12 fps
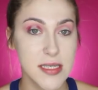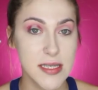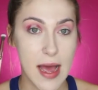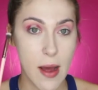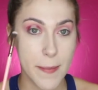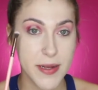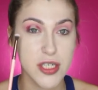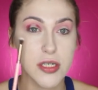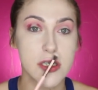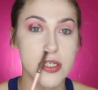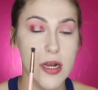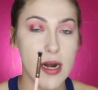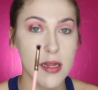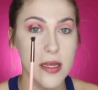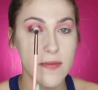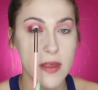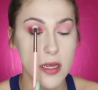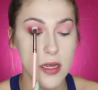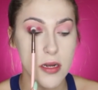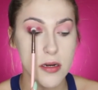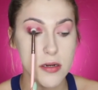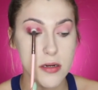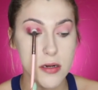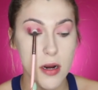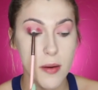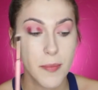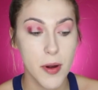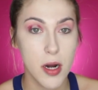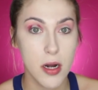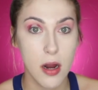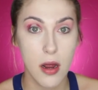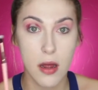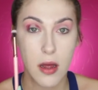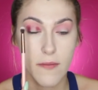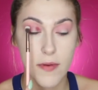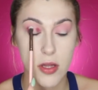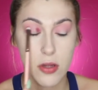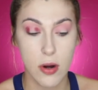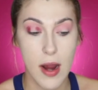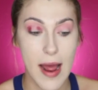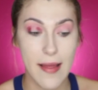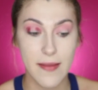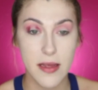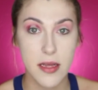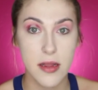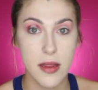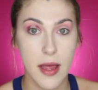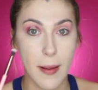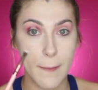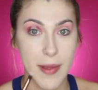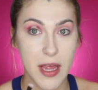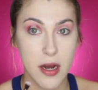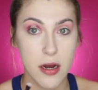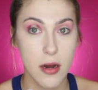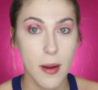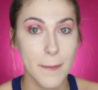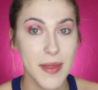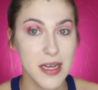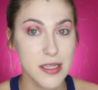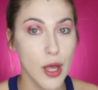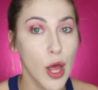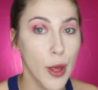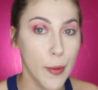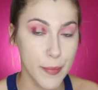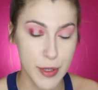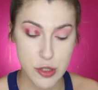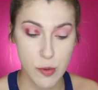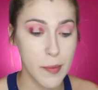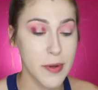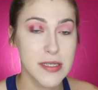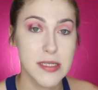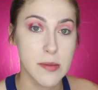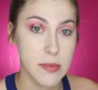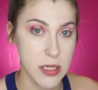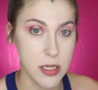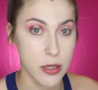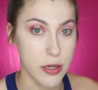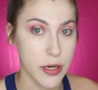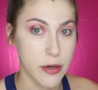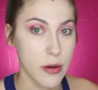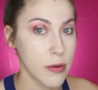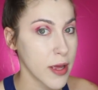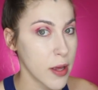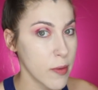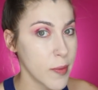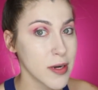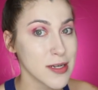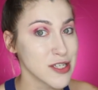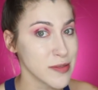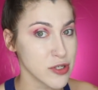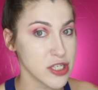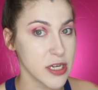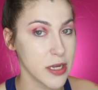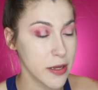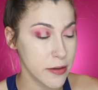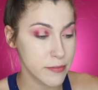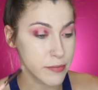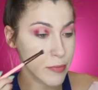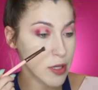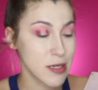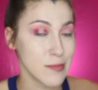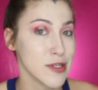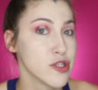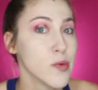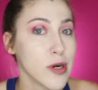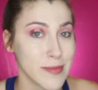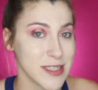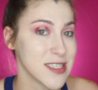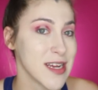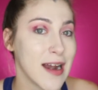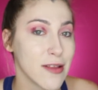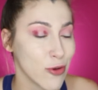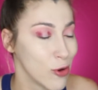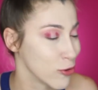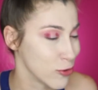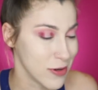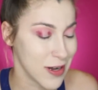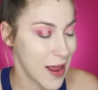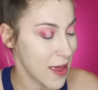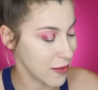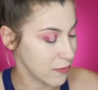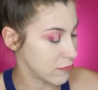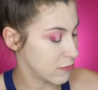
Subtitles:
this out, but you're going to try to leave the inner part of your eyelid like bare, because bitch, we putting some glitter there, okay? We putting a shimmer shade, because bitch, you want to be shining all through the night.